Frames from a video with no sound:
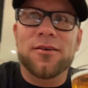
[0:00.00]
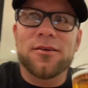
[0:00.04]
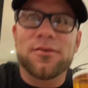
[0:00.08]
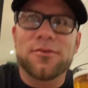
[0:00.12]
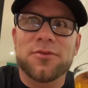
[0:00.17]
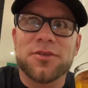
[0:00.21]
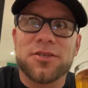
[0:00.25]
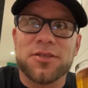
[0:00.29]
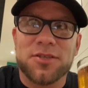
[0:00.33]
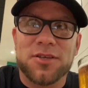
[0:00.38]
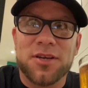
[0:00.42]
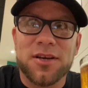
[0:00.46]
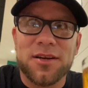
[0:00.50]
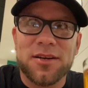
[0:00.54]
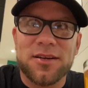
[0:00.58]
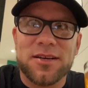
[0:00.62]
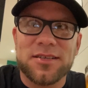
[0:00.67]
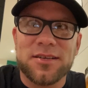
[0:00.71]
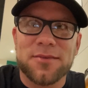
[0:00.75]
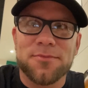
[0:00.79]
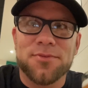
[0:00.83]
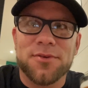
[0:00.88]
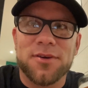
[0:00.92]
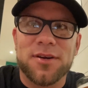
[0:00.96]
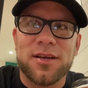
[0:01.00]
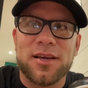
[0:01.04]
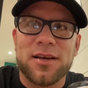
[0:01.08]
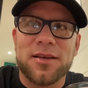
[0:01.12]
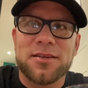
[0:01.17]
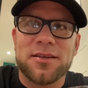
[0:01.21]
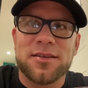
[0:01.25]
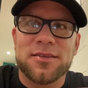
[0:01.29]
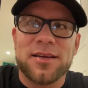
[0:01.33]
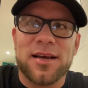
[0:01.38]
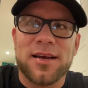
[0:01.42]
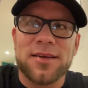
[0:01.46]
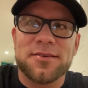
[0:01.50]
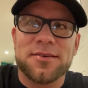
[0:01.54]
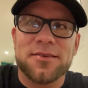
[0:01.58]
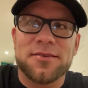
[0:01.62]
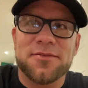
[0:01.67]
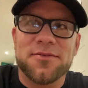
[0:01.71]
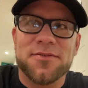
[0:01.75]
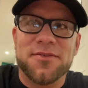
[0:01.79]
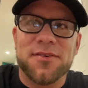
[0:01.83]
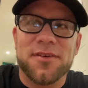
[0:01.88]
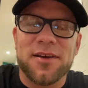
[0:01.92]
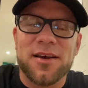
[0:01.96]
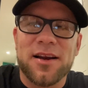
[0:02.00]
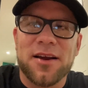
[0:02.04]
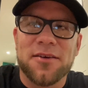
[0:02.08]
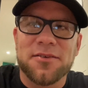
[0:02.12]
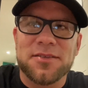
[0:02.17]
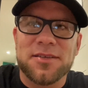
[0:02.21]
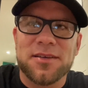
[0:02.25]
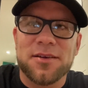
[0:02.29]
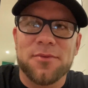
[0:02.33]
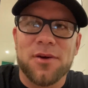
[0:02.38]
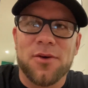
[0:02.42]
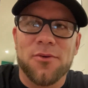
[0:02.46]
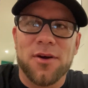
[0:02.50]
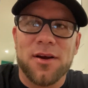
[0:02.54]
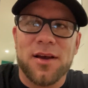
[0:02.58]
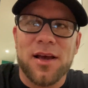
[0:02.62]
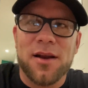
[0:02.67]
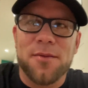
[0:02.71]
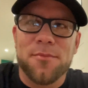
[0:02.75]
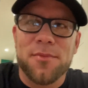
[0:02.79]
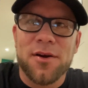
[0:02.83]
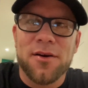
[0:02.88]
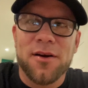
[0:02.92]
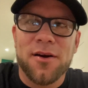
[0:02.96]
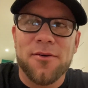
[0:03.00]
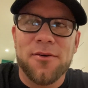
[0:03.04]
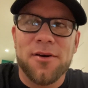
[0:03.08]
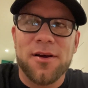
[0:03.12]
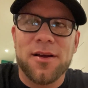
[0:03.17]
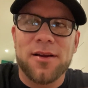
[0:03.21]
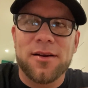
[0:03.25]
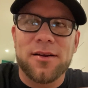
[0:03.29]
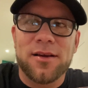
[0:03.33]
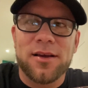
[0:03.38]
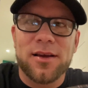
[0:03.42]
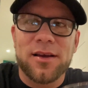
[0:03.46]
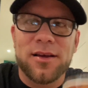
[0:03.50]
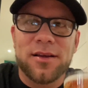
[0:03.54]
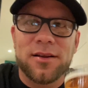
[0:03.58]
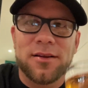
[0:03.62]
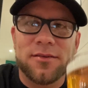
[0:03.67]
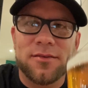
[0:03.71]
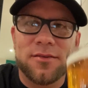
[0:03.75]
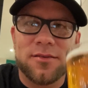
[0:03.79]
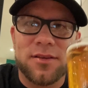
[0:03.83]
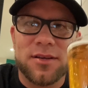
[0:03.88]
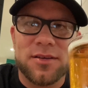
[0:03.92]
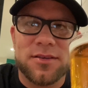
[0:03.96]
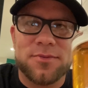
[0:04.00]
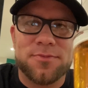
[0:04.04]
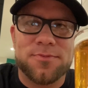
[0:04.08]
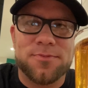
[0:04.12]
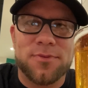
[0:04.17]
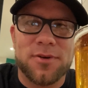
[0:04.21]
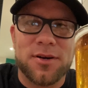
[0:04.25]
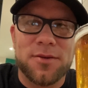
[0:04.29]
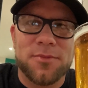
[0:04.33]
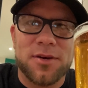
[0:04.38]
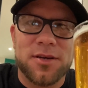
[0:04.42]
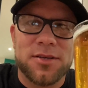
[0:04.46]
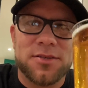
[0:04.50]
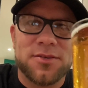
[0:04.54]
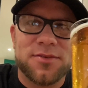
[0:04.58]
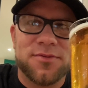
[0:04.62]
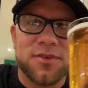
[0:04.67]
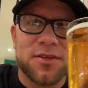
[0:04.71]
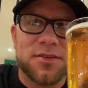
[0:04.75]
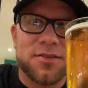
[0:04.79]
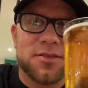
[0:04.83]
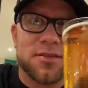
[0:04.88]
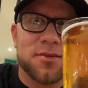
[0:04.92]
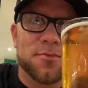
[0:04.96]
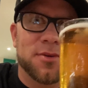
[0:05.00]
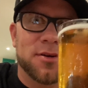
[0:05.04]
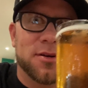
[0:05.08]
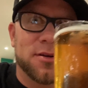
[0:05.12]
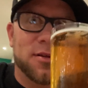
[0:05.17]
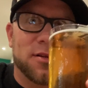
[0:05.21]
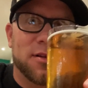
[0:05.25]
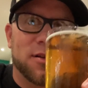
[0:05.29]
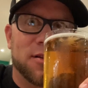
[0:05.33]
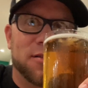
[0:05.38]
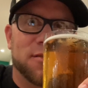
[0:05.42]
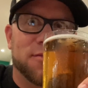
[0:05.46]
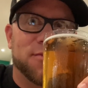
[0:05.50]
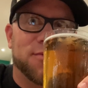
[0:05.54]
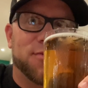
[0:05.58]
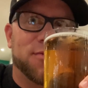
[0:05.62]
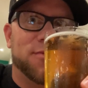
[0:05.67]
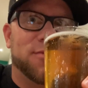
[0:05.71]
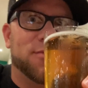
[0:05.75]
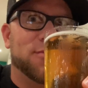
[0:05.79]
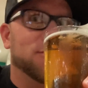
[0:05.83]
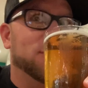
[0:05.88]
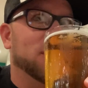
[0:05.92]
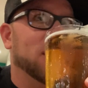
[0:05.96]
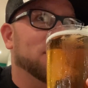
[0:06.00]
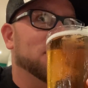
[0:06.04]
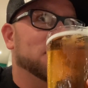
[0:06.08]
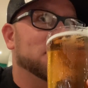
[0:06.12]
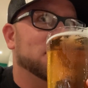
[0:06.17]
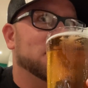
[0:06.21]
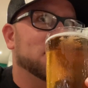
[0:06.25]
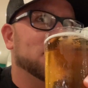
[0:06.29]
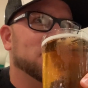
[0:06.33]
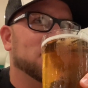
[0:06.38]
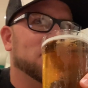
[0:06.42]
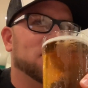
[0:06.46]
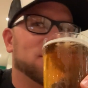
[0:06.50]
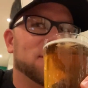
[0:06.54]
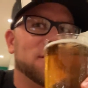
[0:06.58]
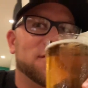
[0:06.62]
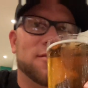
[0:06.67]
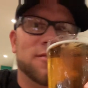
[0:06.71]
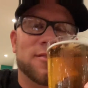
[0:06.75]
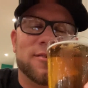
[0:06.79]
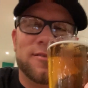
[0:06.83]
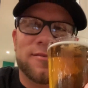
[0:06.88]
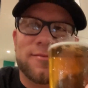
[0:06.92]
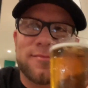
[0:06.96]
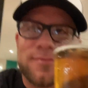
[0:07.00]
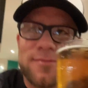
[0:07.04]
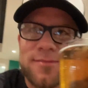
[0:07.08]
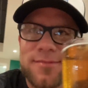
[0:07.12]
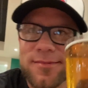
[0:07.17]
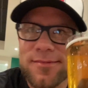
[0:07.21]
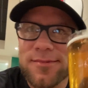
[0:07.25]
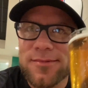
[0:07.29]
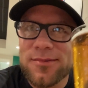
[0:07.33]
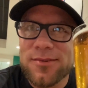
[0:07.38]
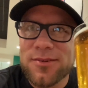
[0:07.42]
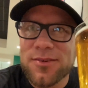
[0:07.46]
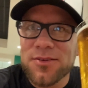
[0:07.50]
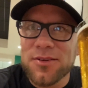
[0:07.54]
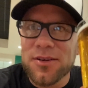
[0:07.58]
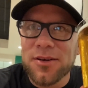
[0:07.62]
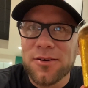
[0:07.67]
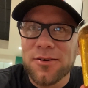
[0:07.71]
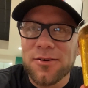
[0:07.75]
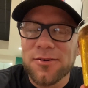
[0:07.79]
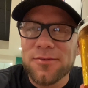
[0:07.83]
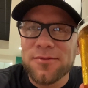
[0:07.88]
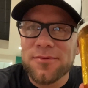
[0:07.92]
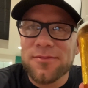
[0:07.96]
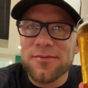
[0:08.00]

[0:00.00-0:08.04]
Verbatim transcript: which is good because I'm pretty indecisive, and I was thinking about what kind of beer I want, and this pretty much fits the bill of what I was thinking. So